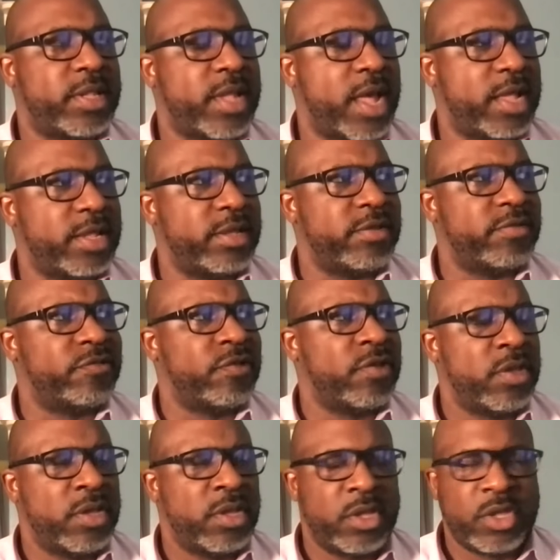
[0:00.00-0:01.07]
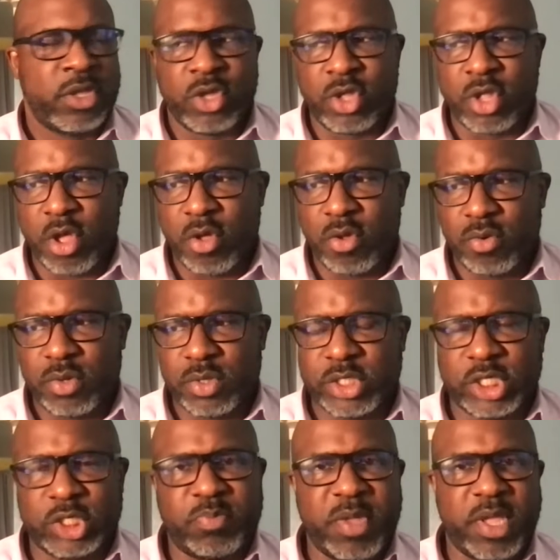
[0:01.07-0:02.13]
that is,
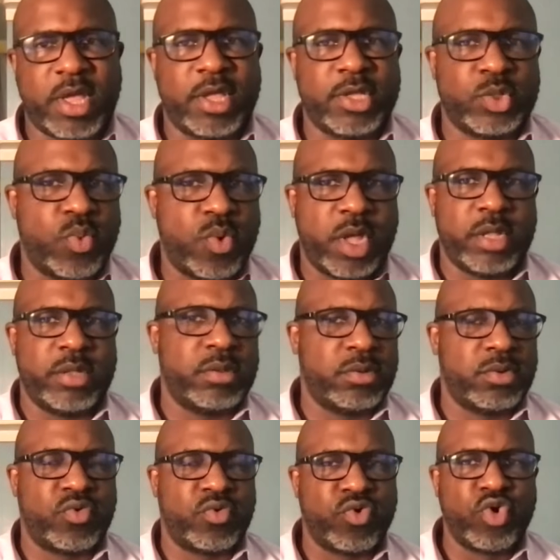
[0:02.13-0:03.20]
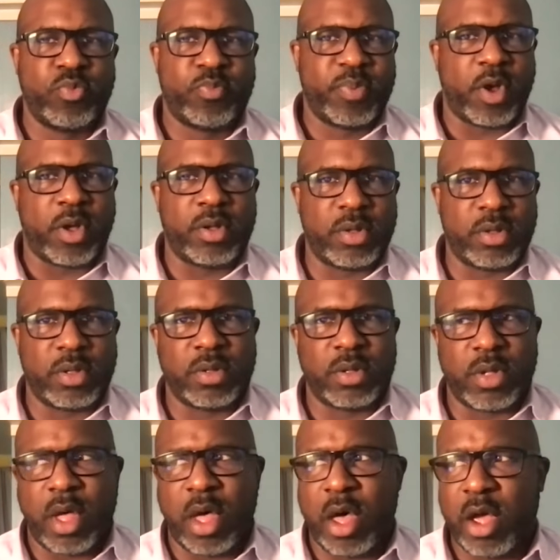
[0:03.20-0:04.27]
just because one group
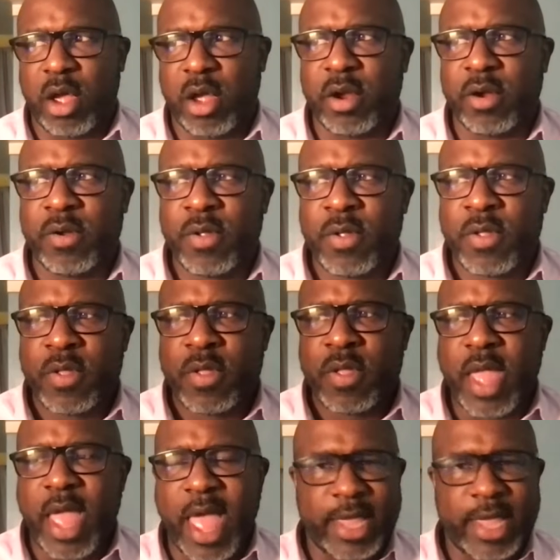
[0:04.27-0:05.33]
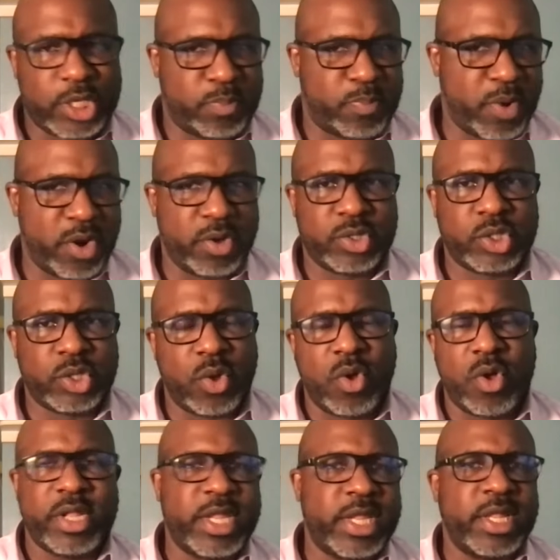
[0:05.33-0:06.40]
are experts
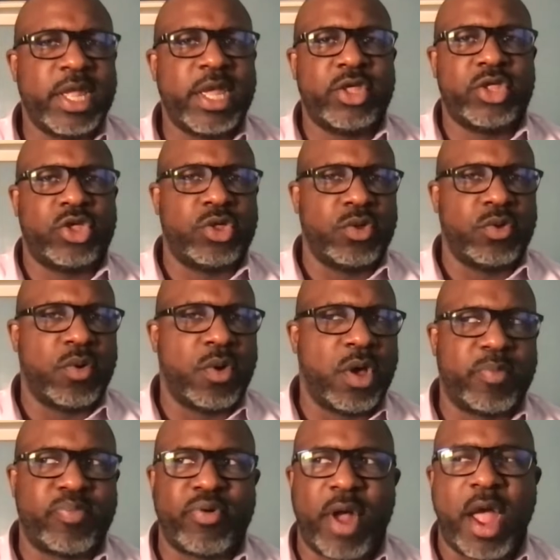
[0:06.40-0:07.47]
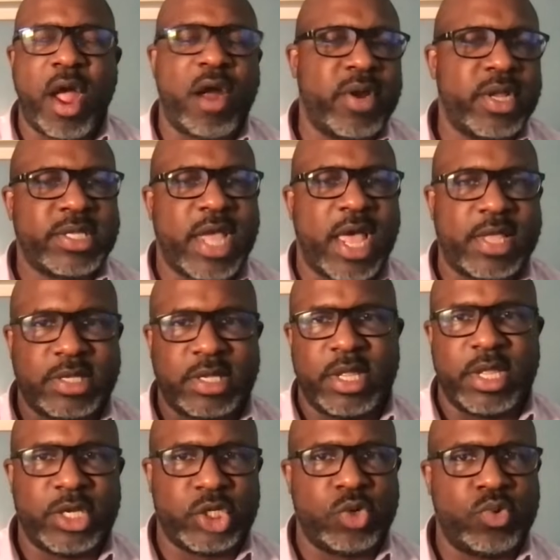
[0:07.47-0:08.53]
on an issue or prioritize an
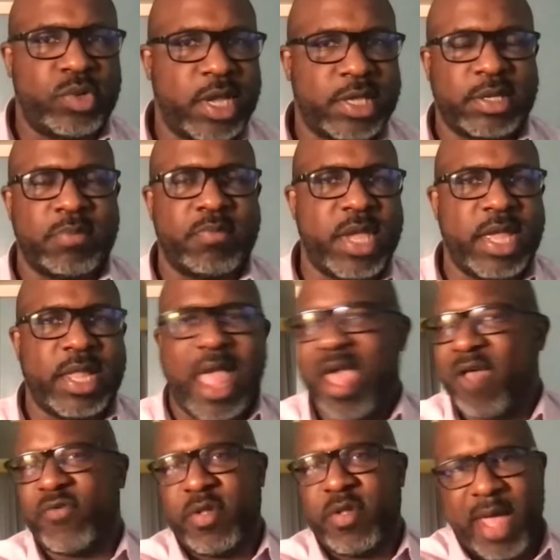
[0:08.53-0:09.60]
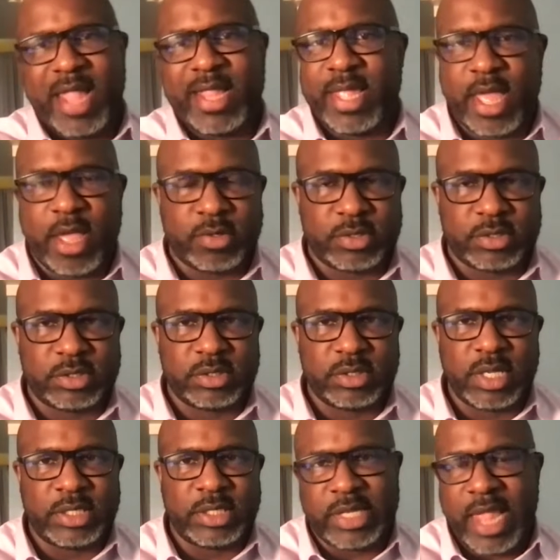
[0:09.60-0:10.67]
issue doesn't mean everybody else
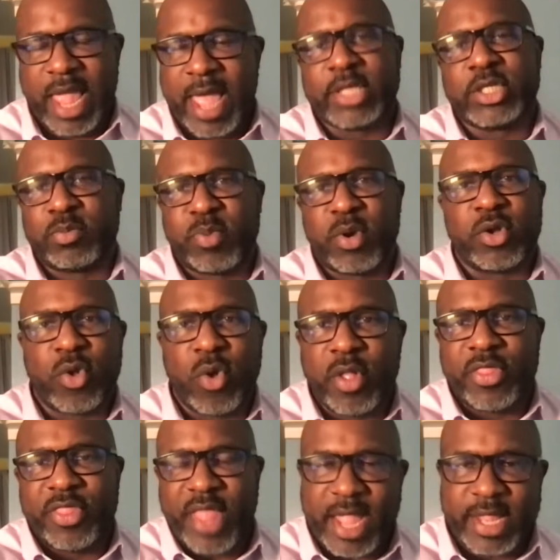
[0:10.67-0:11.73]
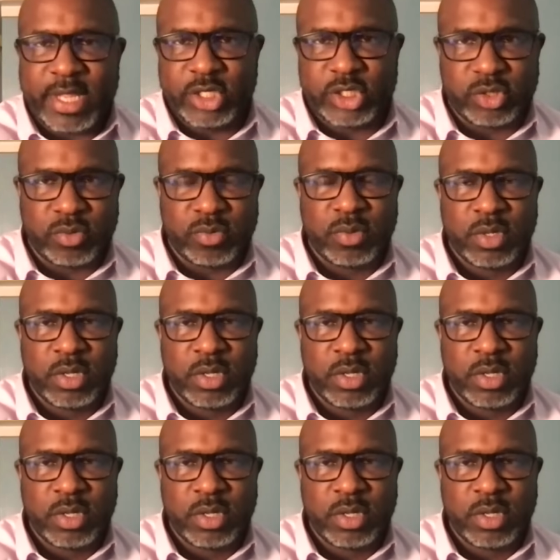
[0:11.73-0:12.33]
is an expert on that issue.